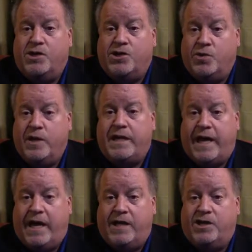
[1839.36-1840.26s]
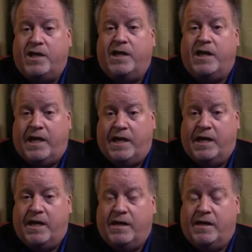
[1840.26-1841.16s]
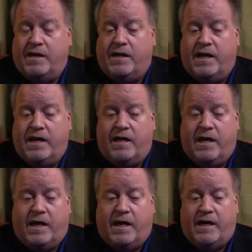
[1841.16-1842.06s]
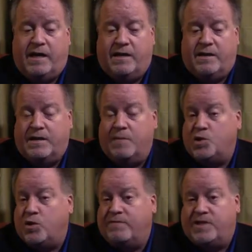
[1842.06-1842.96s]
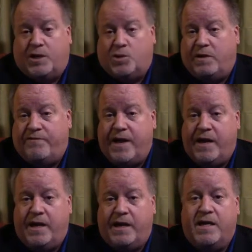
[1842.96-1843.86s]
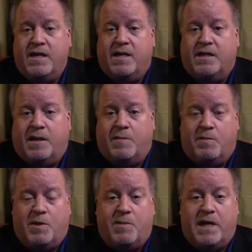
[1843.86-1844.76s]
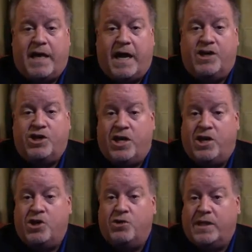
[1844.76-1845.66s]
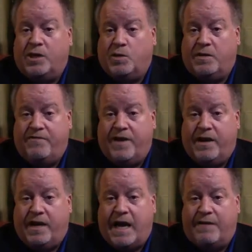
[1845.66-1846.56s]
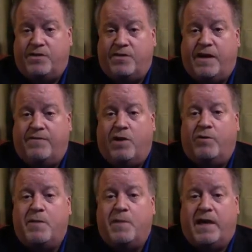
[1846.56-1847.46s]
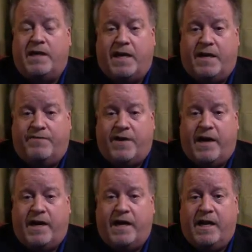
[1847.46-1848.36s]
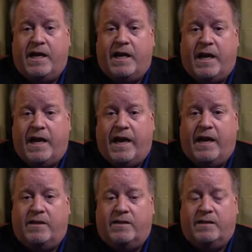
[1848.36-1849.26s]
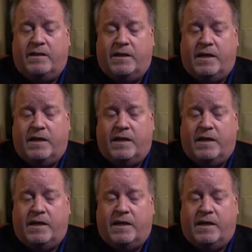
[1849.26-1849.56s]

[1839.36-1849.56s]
do engage in some sort of sexual offending. Some of them engage in new sexual offending after they've already been identified and held